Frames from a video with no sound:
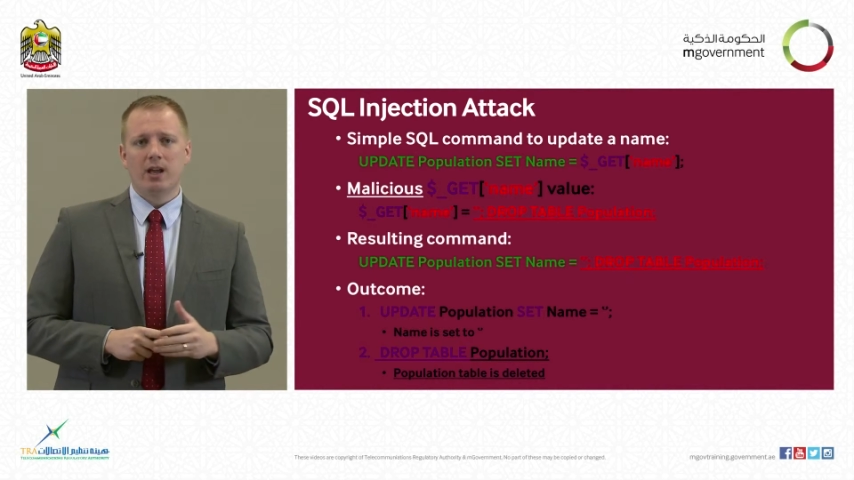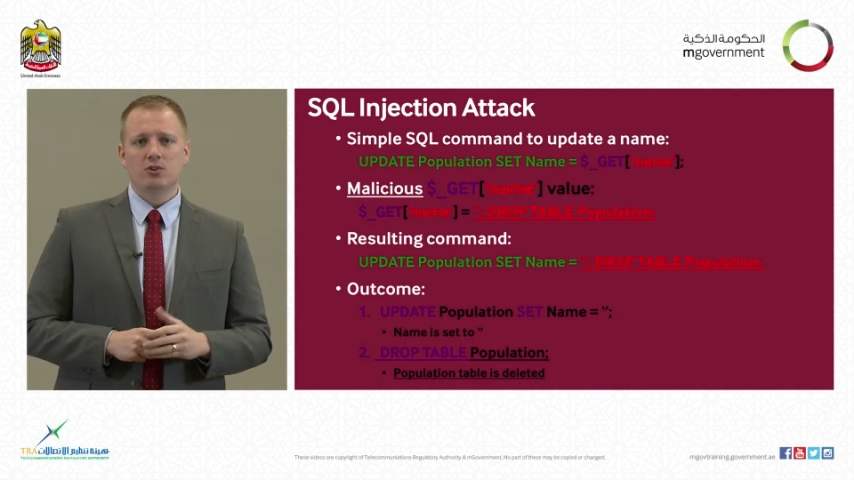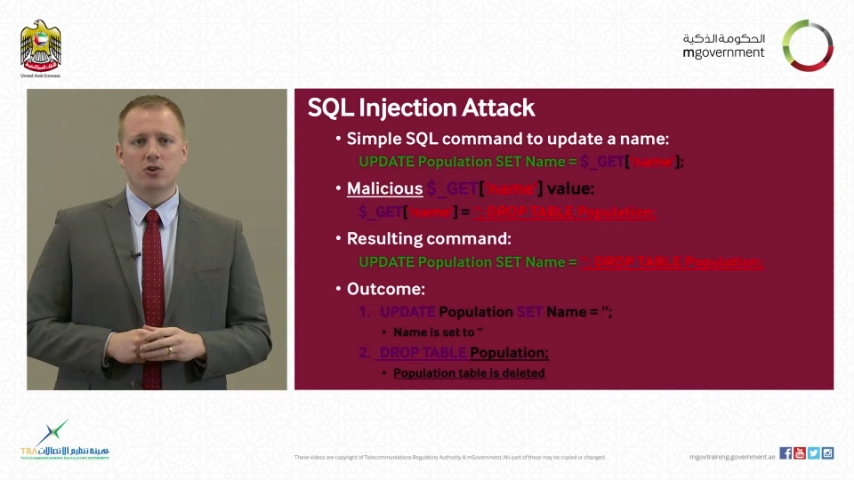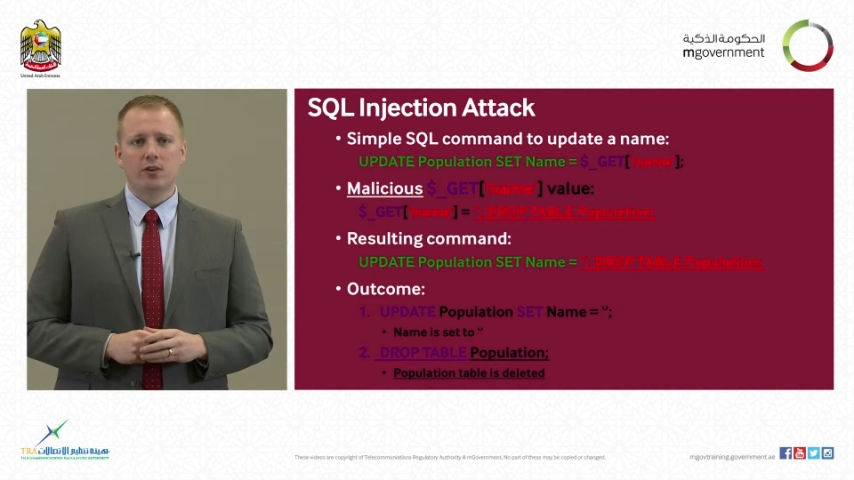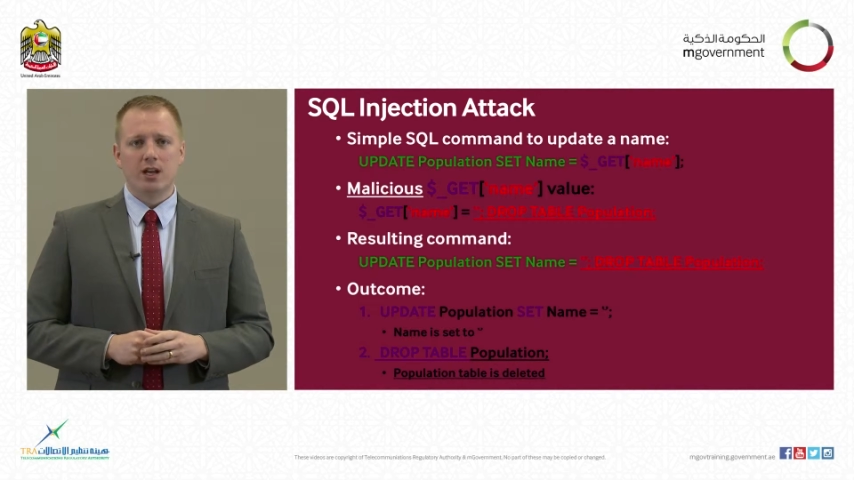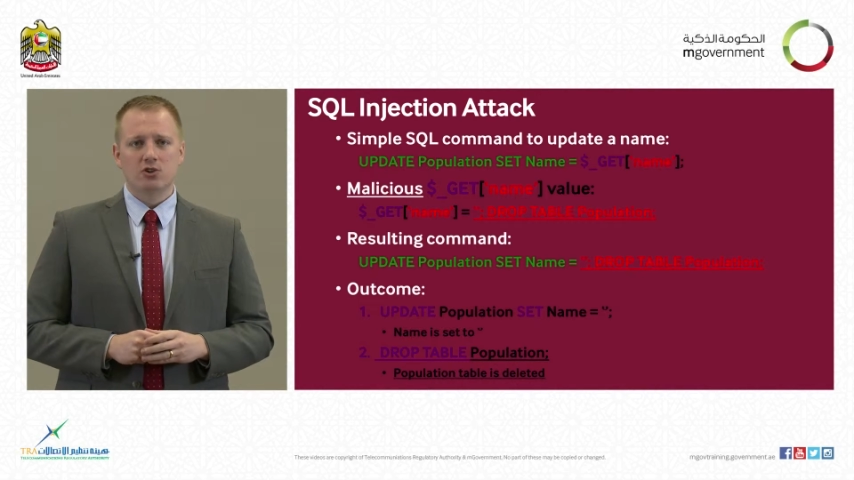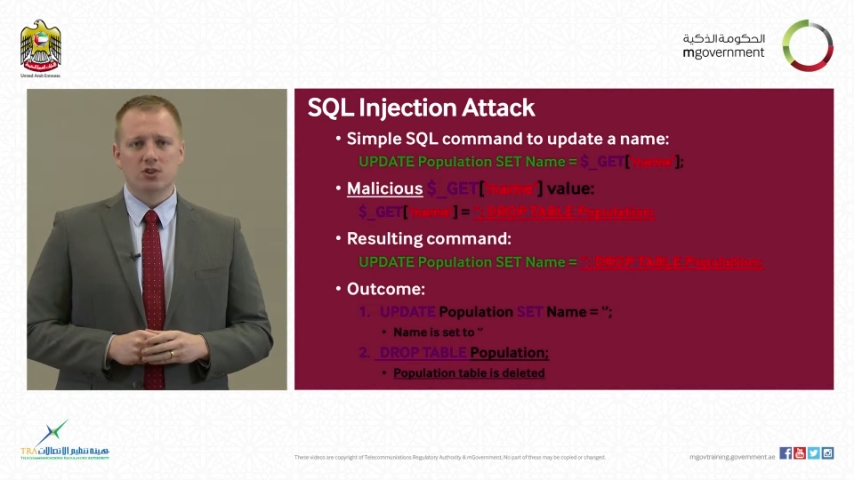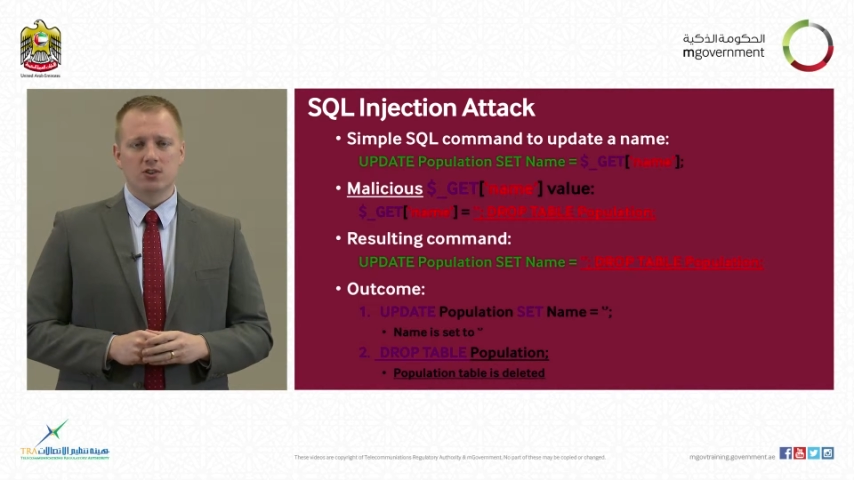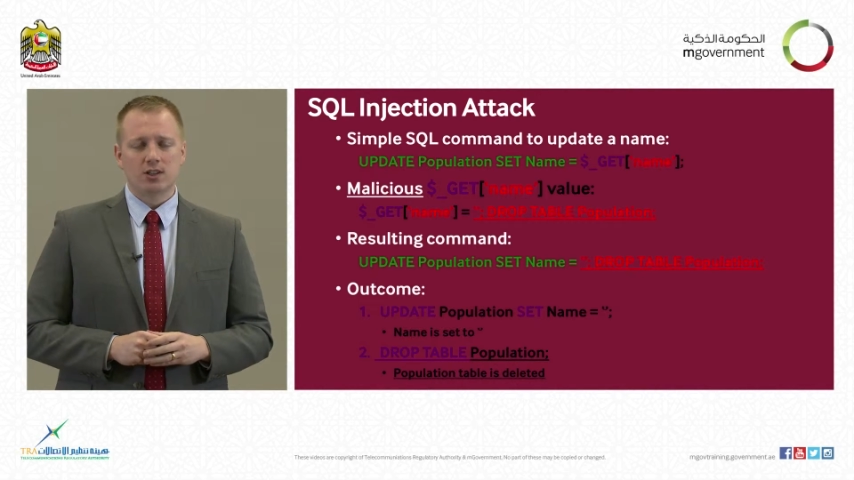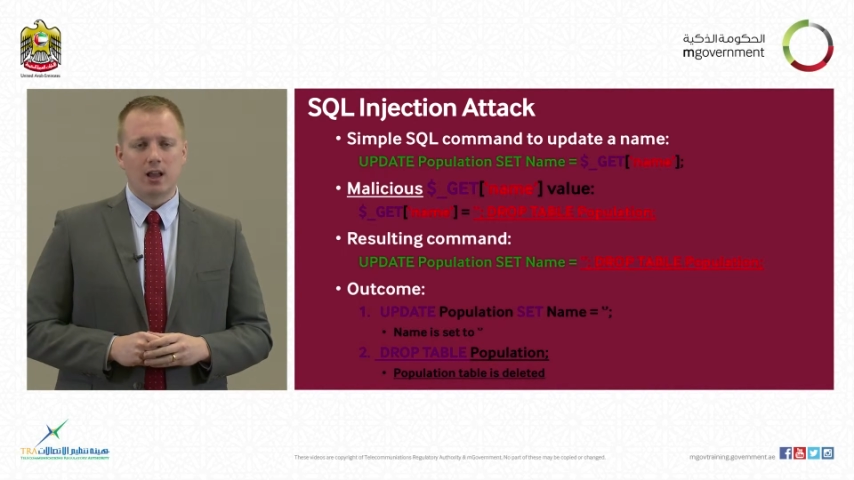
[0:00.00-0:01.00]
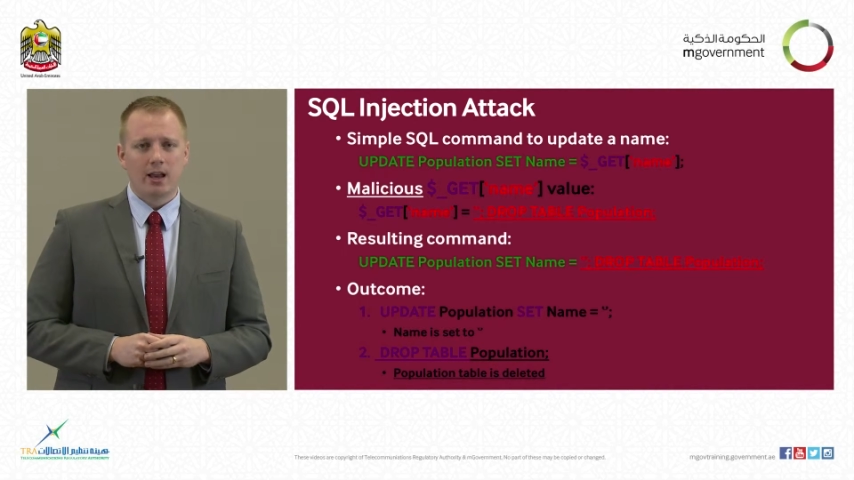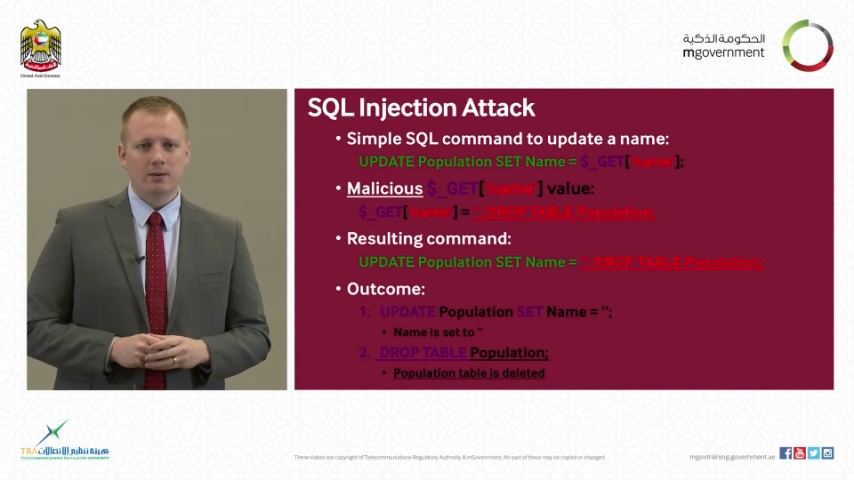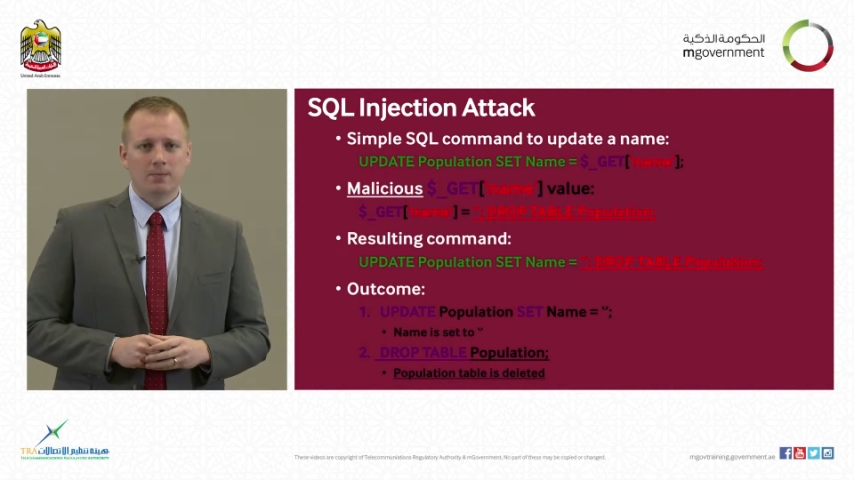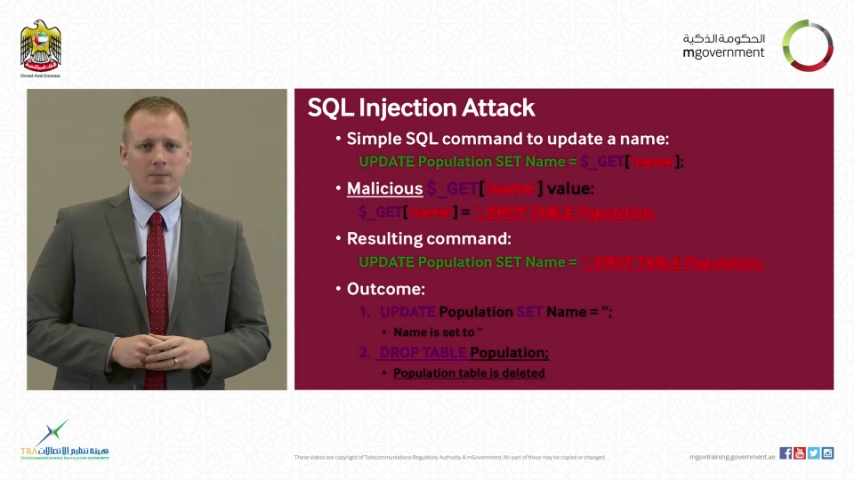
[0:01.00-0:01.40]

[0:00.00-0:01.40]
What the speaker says: page creation slide.